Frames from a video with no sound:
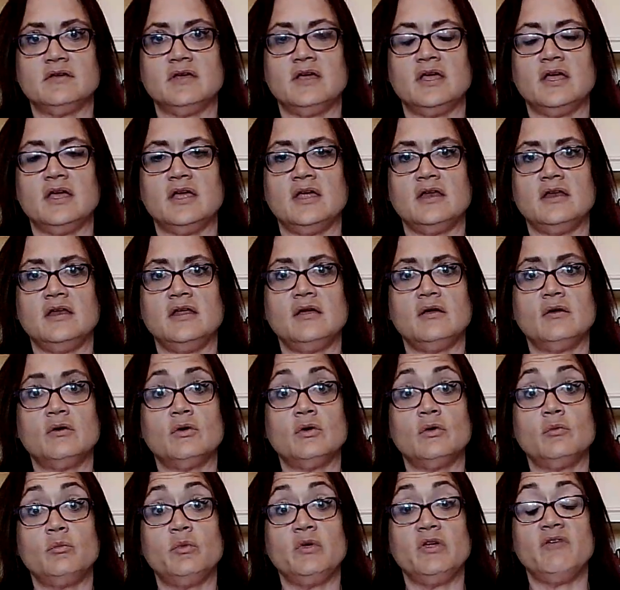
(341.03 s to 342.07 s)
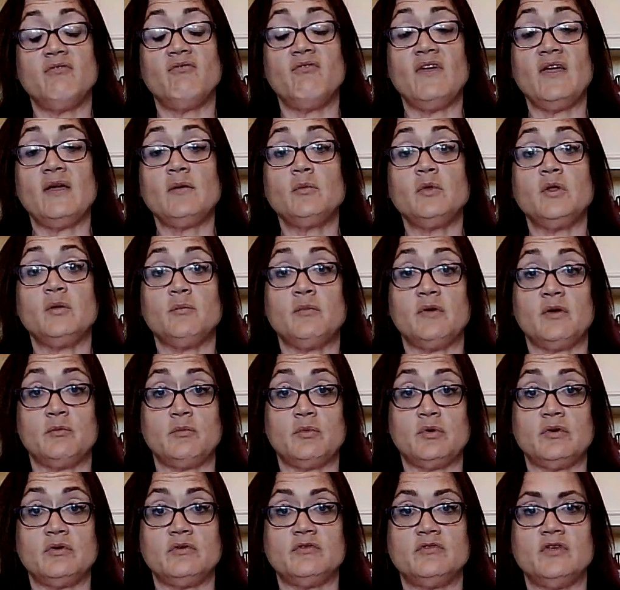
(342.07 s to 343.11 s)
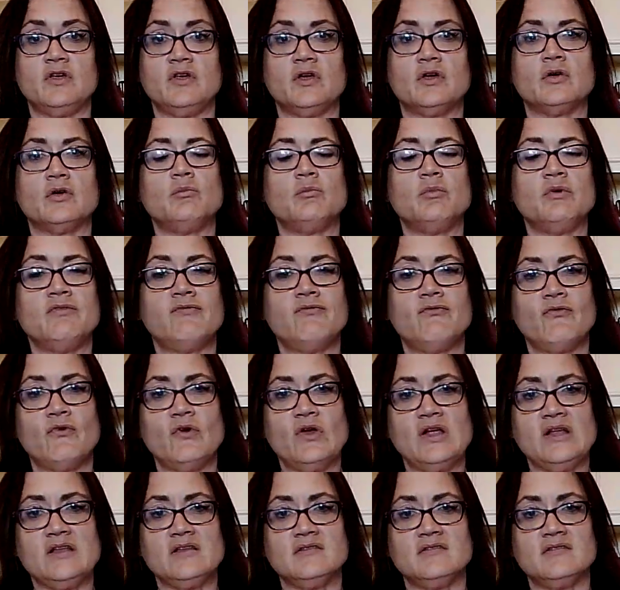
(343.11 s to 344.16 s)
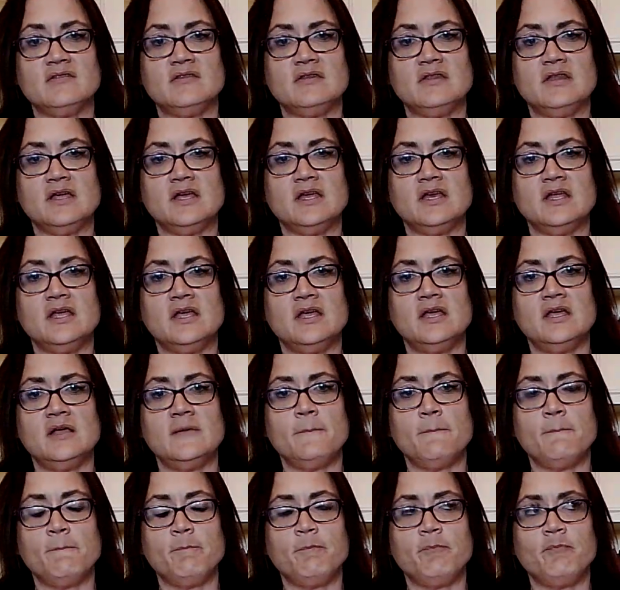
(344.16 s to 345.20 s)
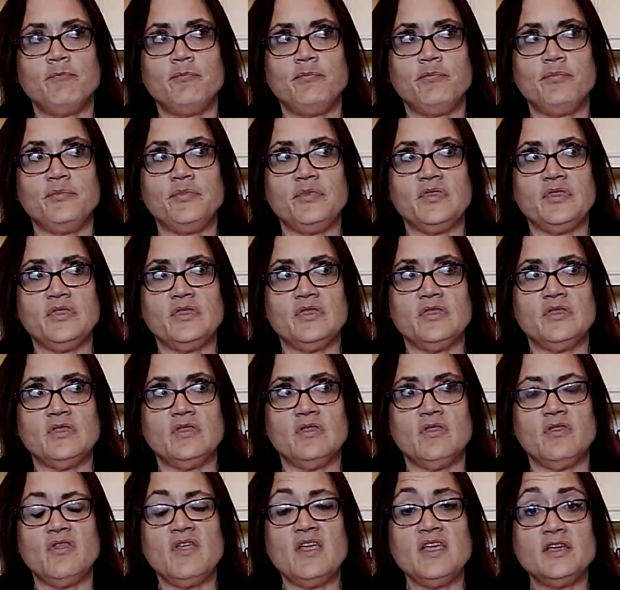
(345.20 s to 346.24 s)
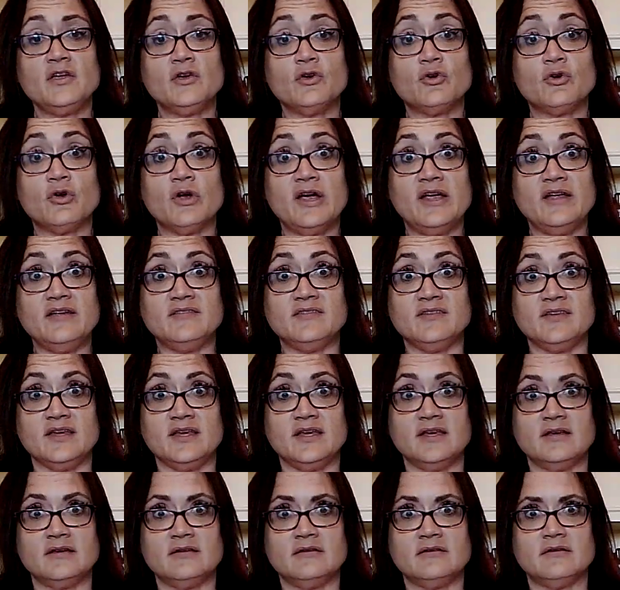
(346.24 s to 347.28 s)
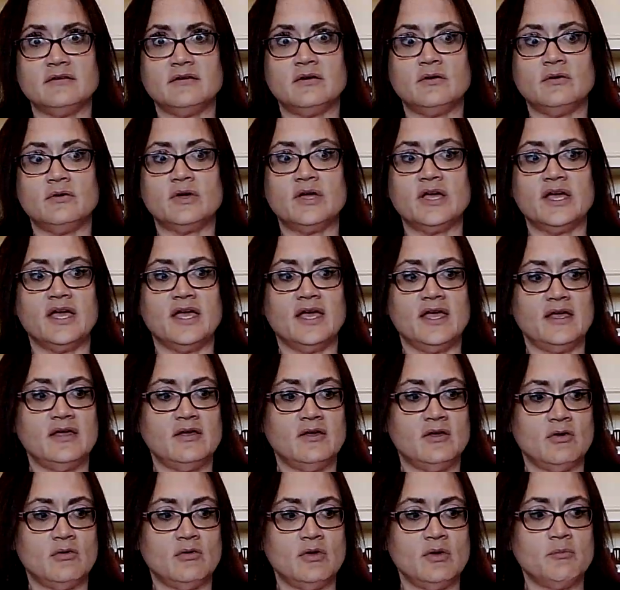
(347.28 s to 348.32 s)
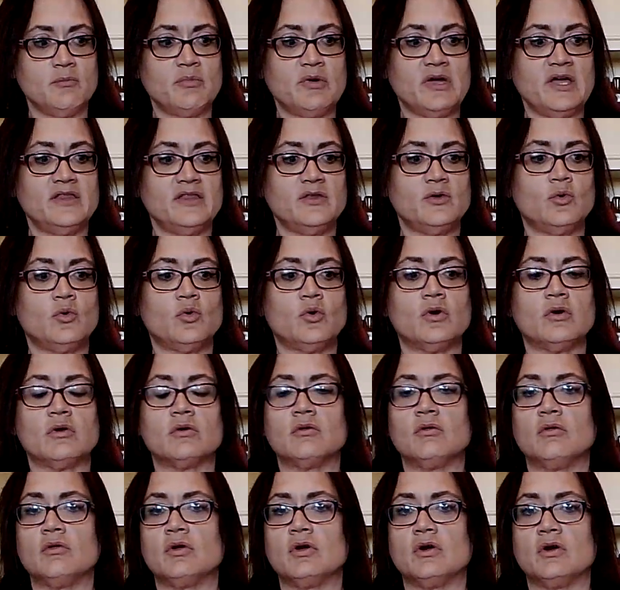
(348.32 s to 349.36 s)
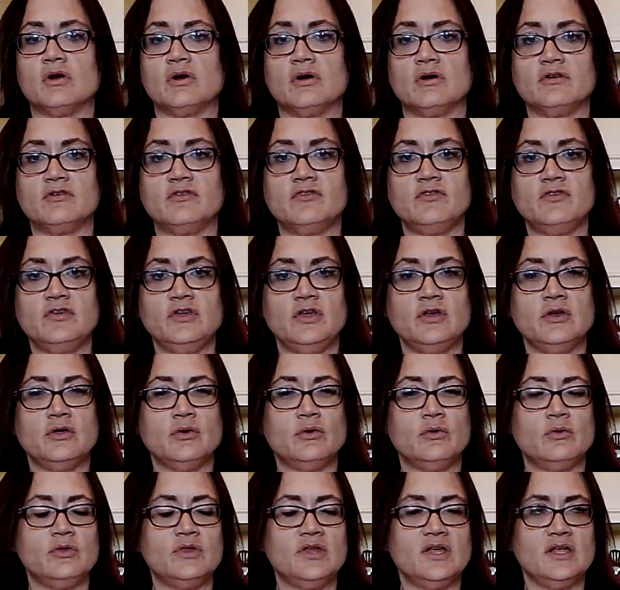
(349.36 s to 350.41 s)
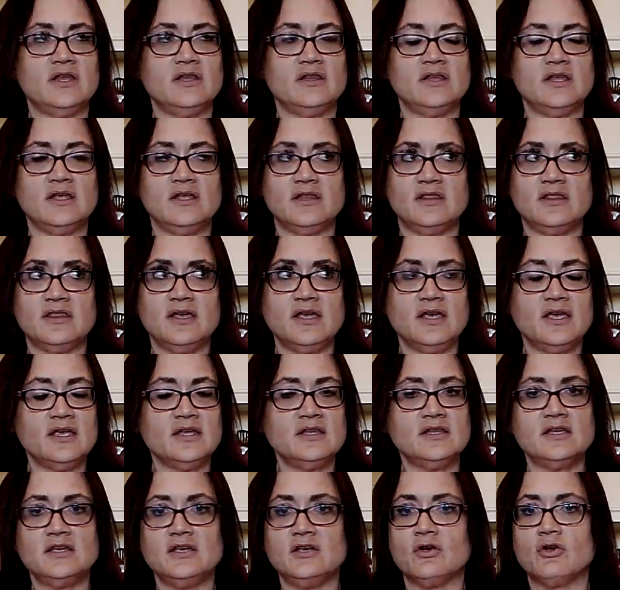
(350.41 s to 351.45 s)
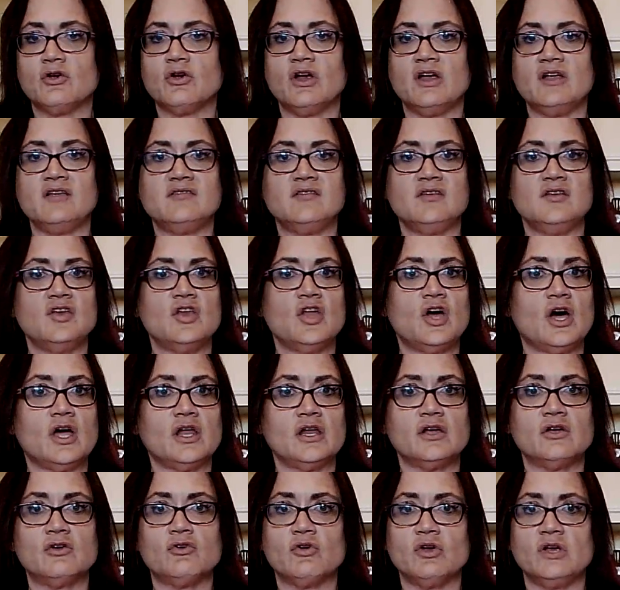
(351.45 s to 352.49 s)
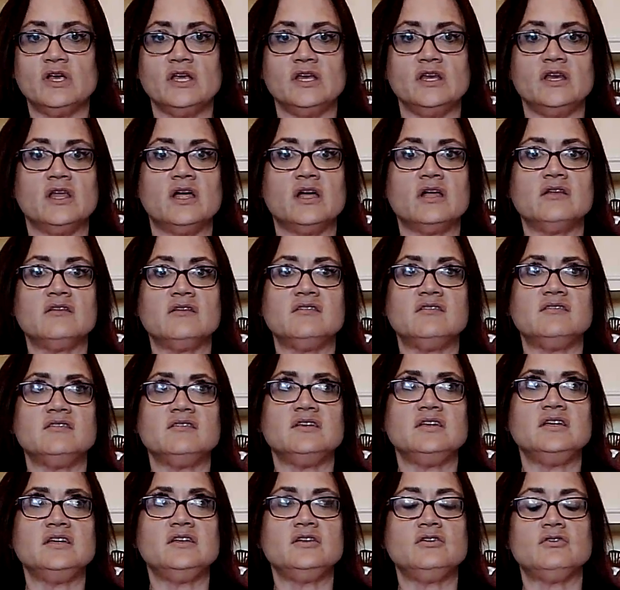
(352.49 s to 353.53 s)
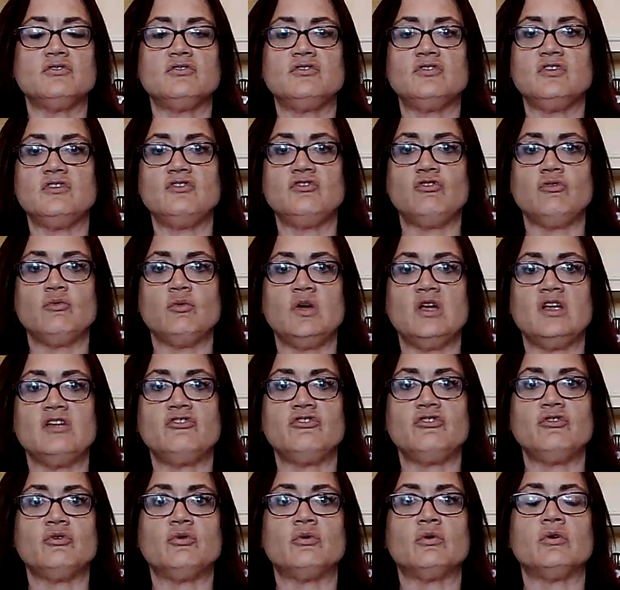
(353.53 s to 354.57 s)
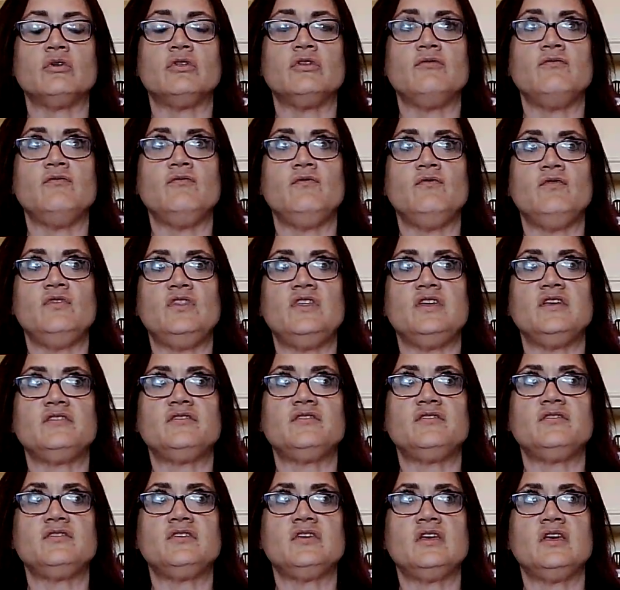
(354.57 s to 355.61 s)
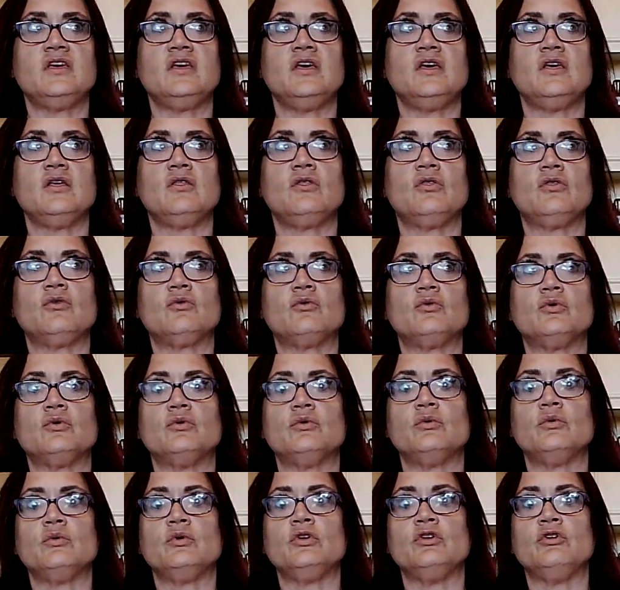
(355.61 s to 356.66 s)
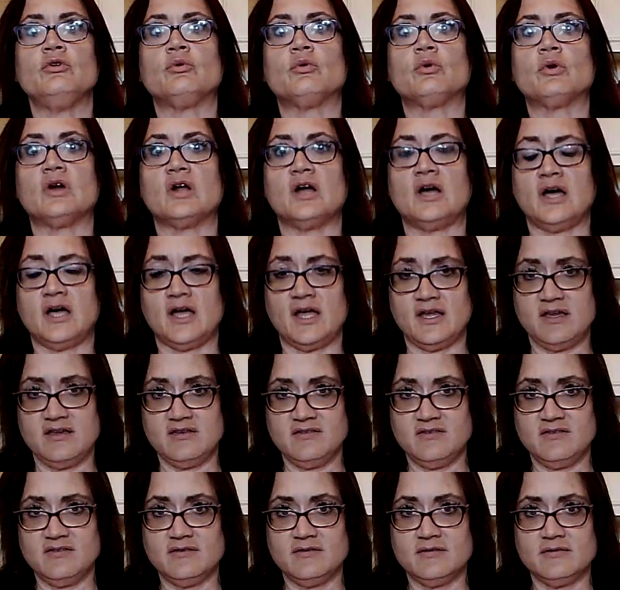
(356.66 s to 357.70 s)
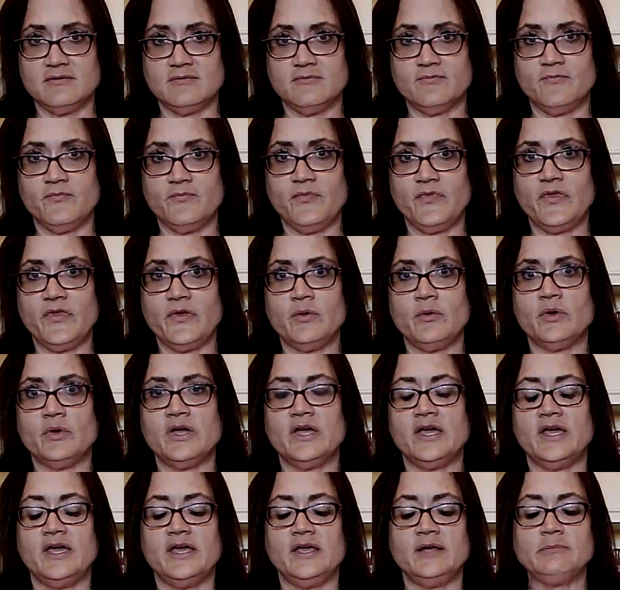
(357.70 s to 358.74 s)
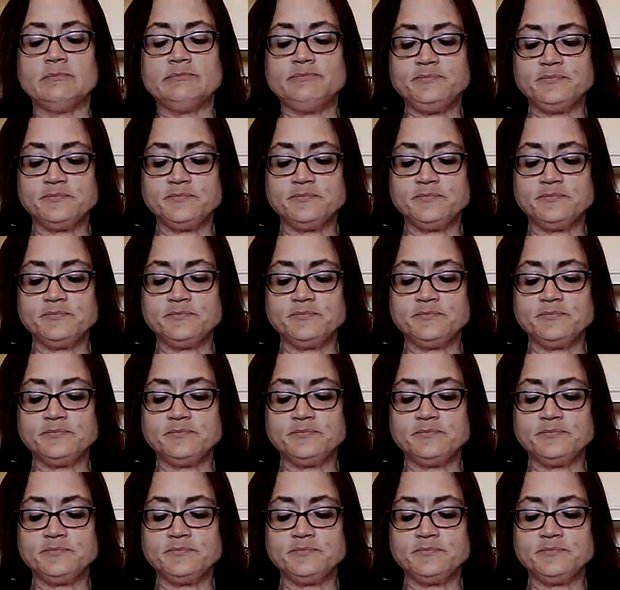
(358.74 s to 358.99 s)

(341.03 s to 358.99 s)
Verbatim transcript: And it could be family members, it could be friends that think you're crazy, okay, going by the Oracle cards. You know, they thinking that you're crazy, not agreeing, not seeing your situation or this through your eyes, okay?